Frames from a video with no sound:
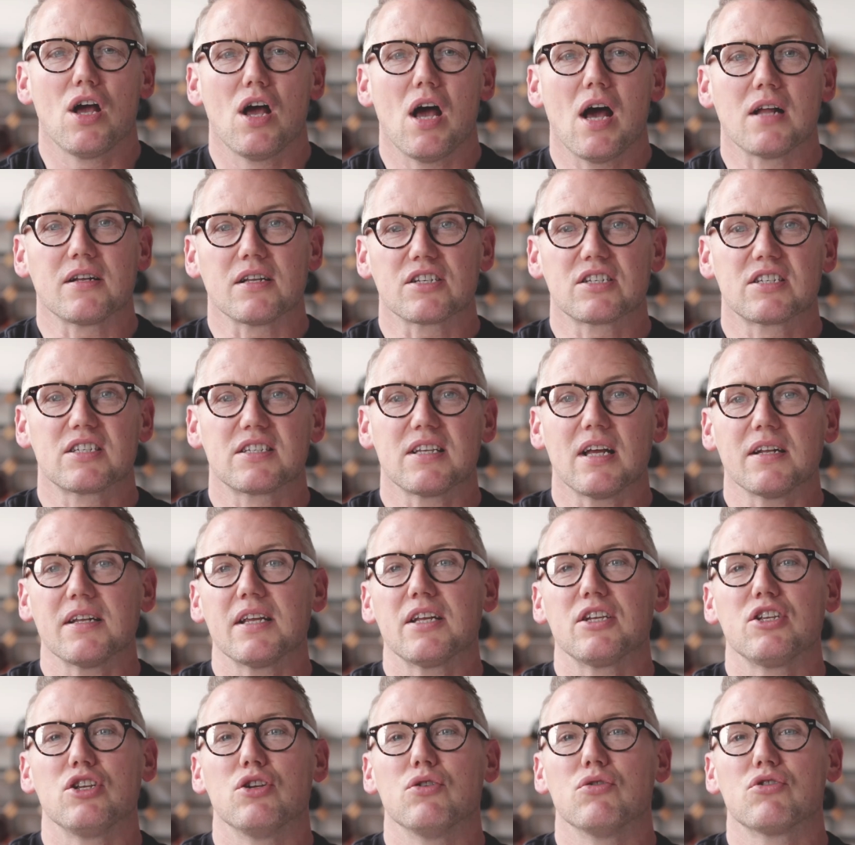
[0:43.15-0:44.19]
and a
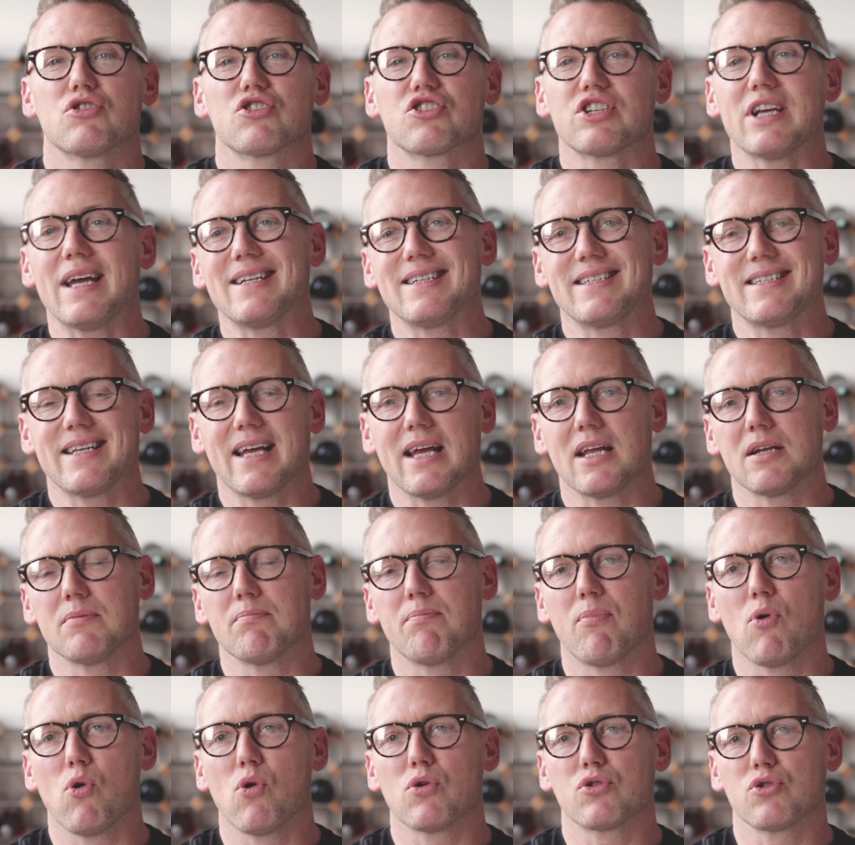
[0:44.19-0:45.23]
stunning new Shed 10
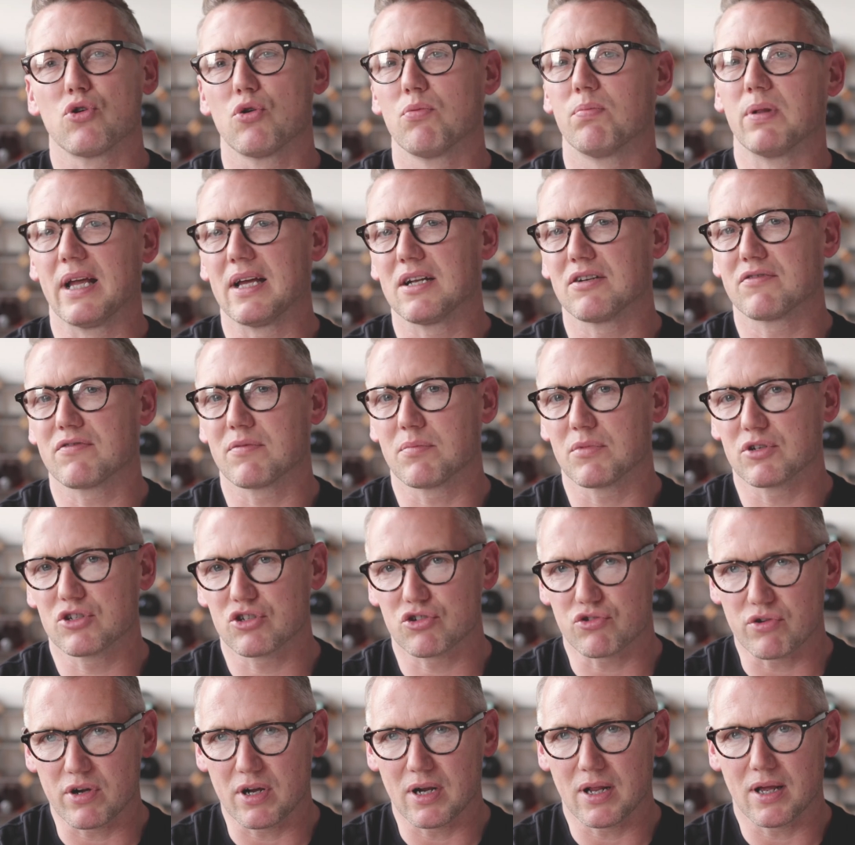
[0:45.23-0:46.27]
Bordeaux blend from
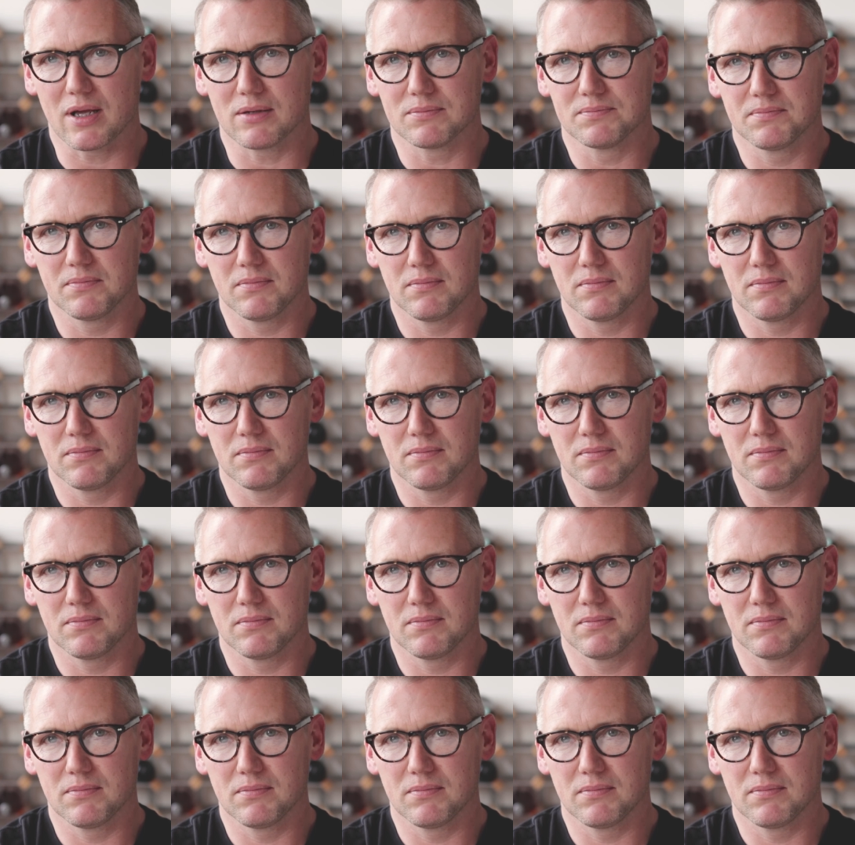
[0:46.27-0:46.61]
Australia.